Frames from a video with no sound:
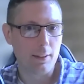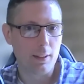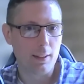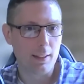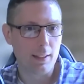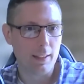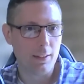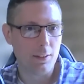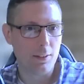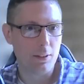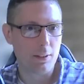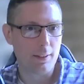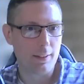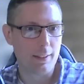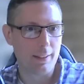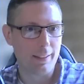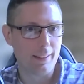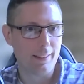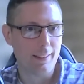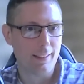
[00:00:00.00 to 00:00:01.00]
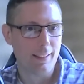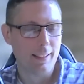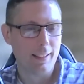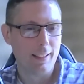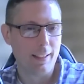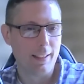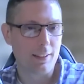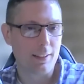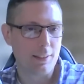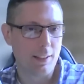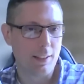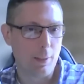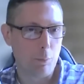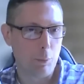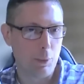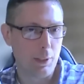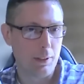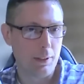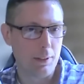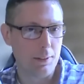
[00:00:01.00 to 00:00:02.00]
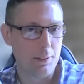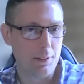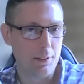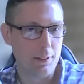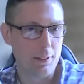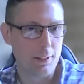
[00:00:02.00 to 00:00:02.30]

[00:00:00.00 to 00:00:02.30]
They're easily accepted into